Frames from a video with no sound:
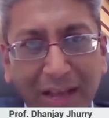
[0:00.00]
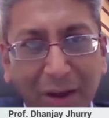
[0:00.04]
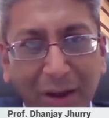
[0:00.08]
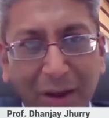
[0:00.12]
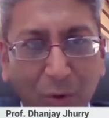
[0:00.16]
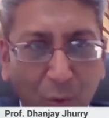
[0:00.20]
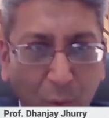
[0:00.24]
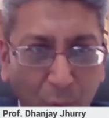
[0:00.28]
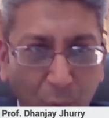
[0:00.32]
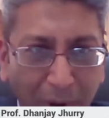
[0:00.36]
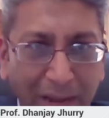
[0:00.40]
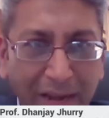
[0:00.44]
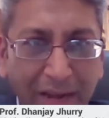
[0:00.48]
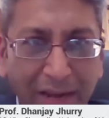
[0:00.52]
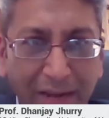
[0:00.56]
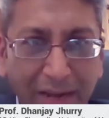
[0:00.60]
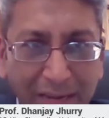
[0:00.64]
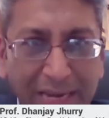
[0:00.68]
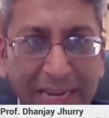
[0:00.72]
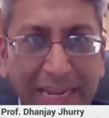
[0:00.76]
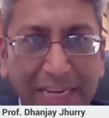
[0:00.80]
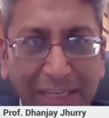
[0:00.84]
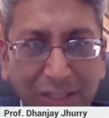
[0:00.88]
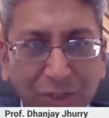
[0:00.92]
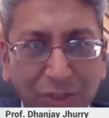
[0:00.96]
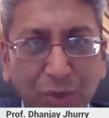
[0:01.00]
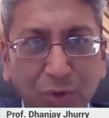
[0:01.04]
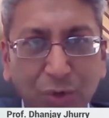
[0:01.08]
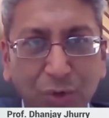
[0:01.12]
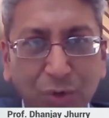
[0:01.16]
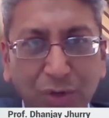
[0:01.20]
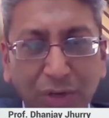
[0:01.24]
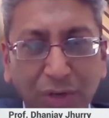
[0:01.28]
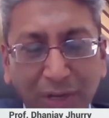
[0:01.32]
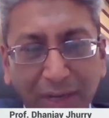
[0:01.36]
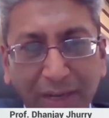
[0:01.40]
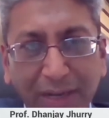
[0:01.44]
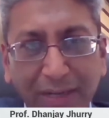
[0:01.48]
will lead
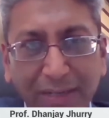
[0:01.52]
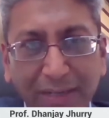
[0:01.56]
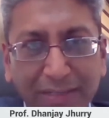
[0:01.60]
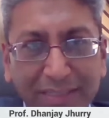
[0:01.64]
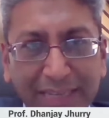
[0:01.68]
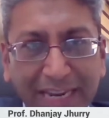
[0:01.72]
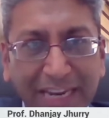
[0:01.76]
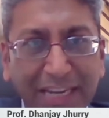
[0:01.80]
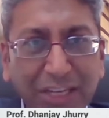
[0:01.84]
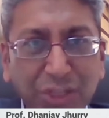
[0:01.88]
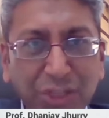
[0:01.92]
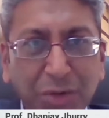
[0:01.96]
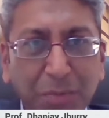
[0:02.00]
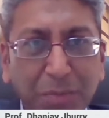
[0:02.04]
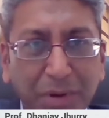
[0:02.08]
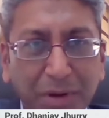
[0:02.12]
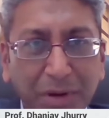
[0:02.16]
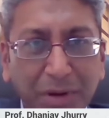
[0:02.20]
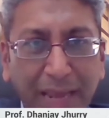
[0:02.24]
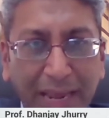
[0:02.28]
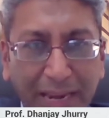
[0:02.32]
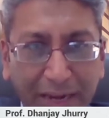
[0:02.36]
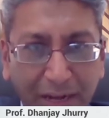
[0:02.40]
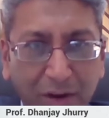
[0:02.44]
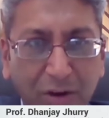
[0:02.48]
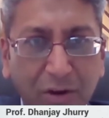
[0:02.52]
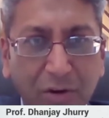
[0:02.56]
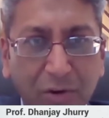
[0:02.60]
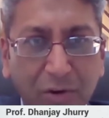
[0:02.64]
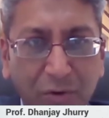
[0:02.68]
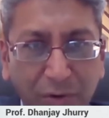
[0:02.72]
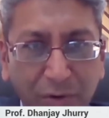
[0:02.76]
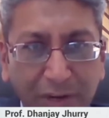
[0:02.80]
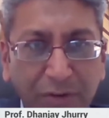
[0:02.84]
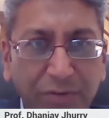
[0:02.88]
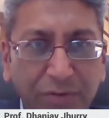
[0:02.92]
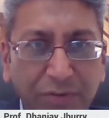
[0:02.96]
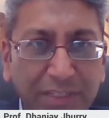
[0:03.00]
to tangible and
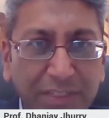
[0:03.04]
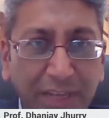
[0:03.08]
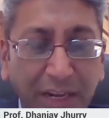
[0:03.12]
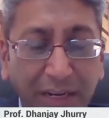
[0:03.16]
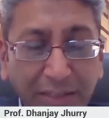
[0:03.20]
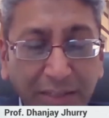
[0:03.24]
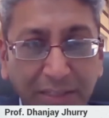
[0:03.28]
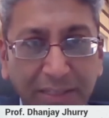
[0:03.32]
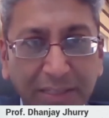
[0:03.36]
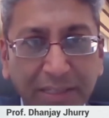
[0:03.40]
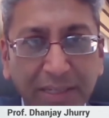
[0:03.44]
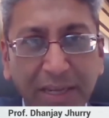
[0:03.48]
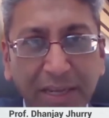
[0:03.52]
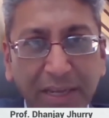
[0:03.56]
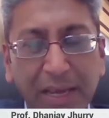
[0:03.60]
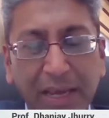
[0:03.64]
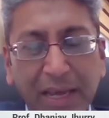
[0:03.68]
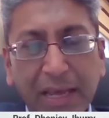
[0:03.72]
concrete results.